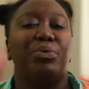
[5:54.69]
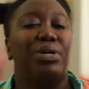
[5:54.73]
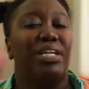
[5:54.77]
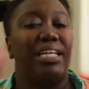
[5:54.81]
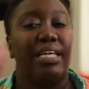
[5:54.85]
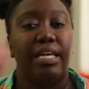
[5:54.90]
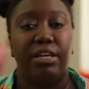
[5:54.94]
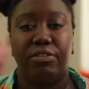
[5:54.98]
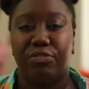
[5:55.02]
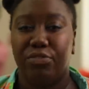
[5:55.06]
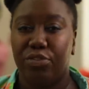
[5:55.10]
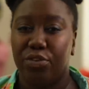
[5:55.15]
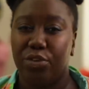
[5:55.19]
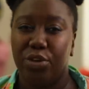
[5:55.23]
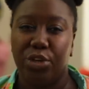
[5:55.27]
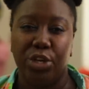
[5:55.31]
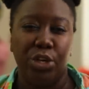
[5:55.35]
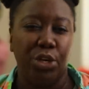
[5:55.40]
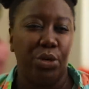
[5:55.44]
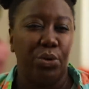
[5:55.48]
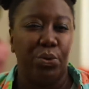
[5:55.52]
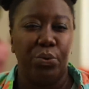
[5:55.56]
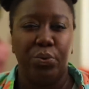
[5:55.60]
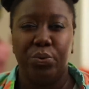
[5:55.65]
it would give
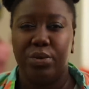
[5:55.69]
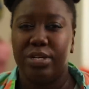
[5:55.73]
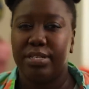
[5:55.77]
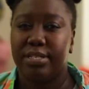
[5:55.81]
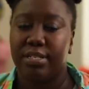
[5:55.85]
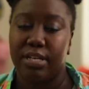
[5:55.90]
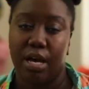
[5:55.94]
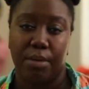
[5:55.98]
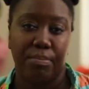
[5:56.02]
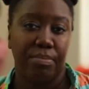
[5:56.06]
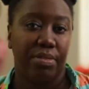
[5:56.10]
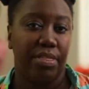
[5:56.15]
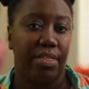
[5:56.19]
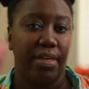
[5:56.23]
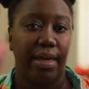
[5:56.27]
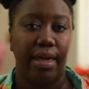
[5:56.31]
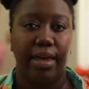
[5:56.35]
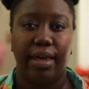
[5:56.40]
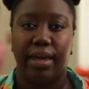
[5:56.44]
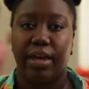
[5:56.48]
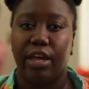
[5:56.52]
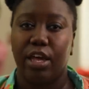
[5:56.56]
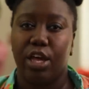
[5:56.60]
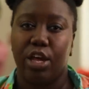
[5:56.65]
you
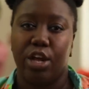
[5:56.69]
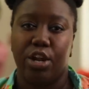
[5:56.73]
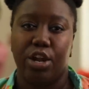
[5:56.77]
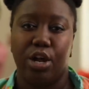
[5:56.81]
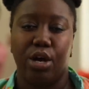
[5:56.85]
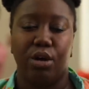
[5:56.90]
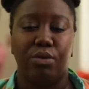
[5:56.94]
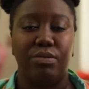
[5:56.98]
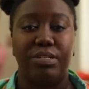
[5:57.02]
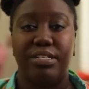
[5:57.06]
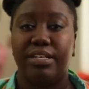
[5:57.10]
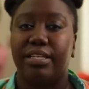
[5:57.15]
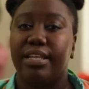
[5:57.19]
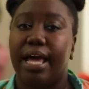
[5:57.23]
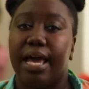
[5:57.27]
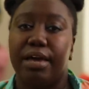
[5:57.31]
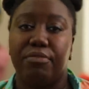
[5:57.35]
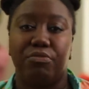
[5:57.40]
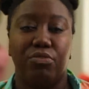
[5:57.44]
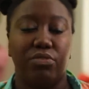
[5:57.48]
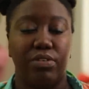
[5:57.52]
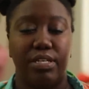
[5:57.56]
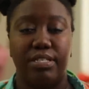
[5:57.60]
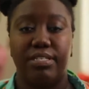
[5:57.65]
something, you know,
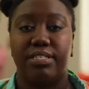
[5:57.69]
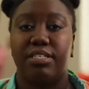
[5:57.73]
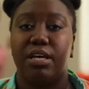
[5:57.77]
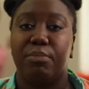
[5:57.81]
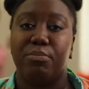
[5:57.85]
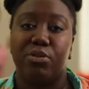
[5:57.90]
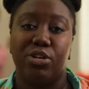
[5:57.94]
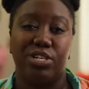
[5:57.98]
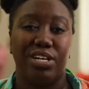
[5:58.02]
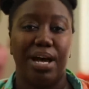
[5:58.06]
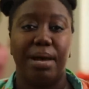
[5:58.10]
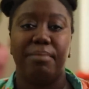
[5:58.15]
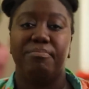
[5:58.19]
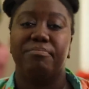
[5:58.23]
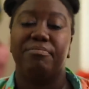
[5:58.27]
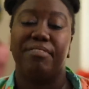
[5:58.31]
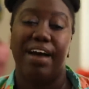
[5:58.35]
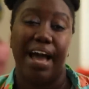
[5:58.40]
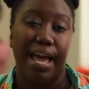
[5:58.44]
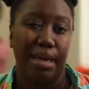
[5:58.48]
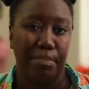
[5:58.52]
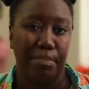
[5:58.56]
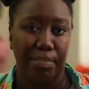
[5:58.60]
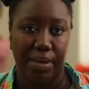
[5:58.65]
delightful and summertime
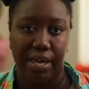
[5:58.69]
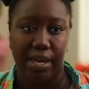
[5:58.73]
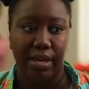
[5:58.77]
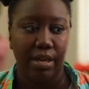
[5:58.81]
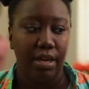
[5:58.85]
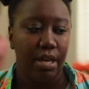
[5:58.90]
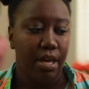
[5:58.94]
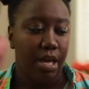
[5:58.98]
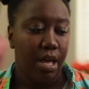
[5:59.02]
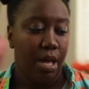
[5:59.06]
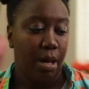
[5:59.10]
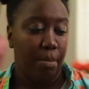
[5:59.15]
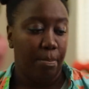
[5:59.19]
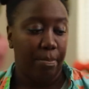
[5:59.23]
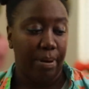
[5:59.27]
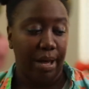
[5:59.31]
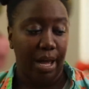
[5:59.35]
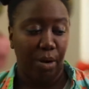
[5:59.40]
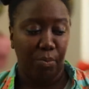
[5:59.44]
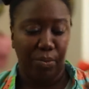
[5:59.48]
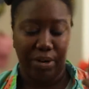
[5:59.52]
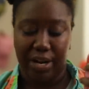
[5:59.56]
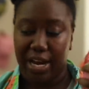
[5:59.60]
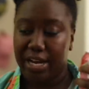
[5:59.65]
vibey.
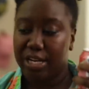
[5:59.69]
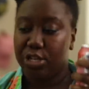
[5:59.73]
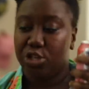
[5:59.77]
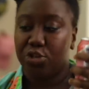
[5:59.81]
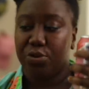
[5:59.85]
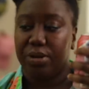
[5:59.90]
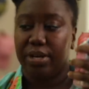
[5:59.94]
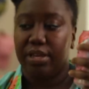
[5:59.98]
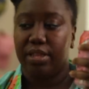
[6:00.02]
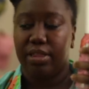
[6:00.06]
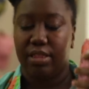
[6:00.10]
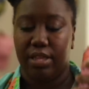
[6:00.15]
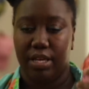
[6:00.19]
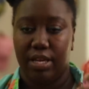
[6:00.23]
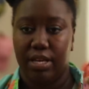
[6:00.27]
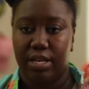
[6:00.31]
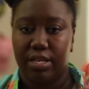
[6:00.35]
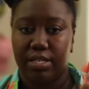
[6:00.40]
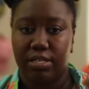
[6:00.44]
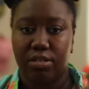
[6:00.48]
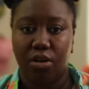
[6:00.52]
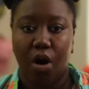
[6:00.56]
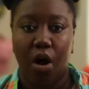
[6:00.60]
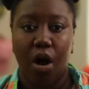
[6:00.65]
But when I drink
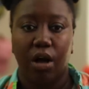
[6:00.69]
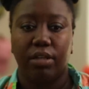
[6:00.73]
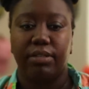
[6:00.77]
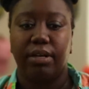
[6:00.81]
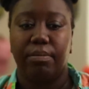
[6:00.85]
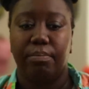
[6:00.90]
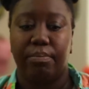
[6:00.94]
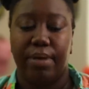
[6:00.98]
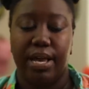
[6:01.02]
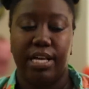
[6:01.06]
these, all it